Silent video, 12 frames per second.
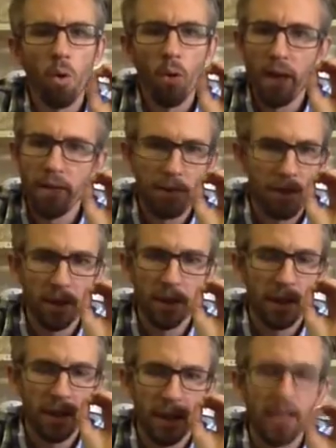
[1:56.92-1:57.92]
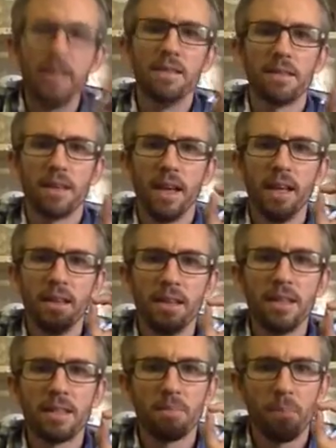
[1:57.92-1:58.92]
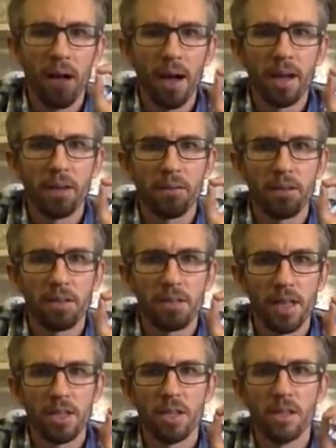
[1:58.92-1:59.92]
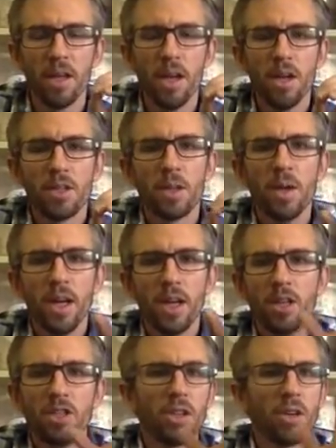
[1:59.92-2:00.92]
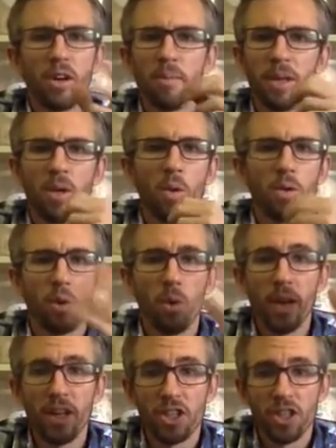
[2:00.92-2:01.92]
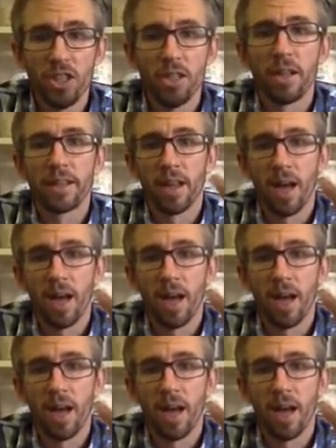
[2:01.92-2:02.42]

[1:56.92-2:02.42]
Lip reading: everything is in this part of the section. So it used to kind of be called Gui Zhi, like the